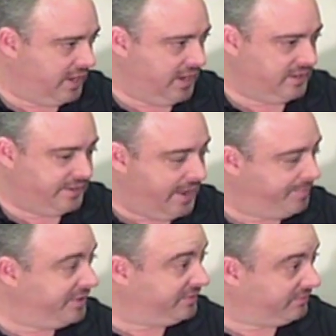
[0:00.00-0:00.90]
and
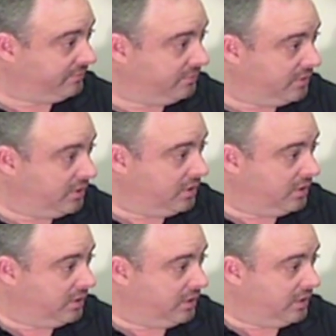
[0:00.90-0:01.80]
debits
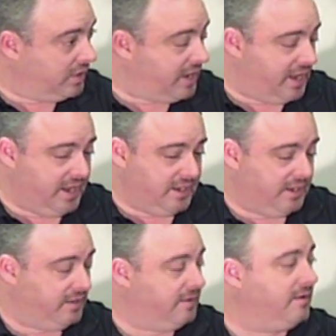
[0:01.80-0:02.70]

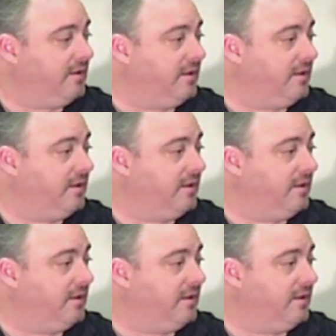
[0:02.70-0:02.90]
and